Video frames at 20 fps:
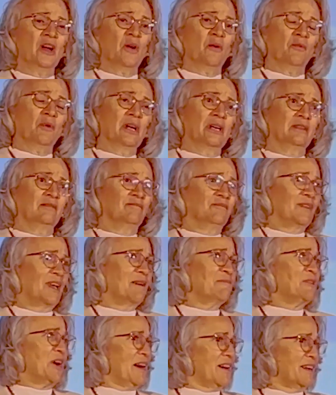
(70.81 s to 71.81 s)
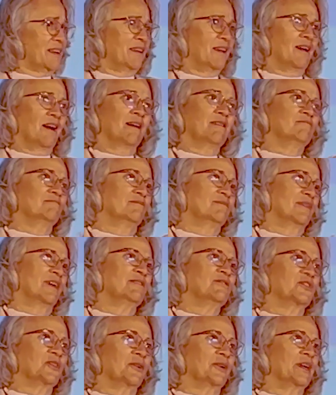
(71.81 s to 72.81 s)
Well, I'm
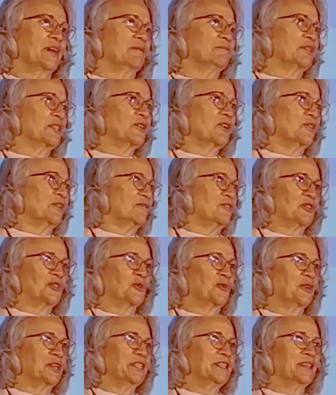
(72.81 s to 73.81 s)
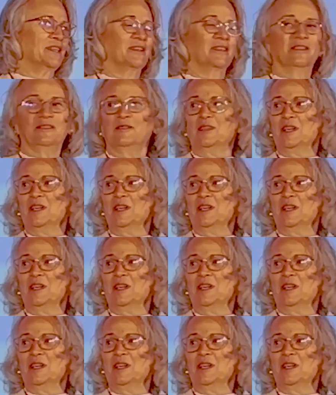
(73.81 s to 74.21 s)
sorry, I'm a tough storyteller.